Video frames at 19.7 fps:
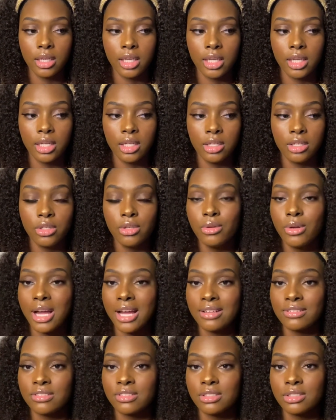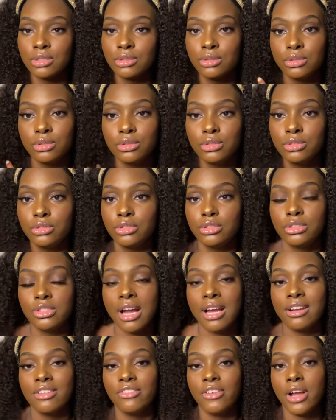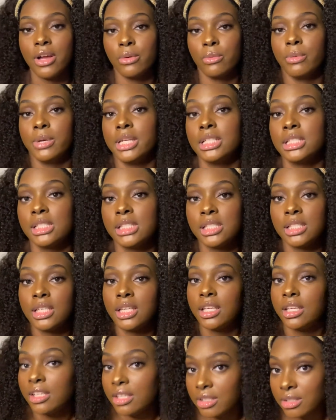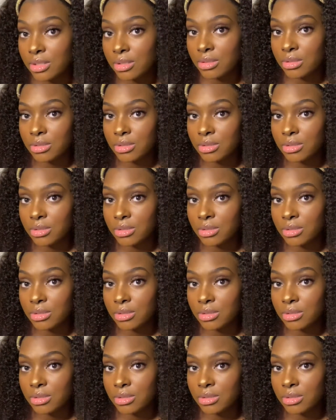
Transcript: You have to try to find ways to heal.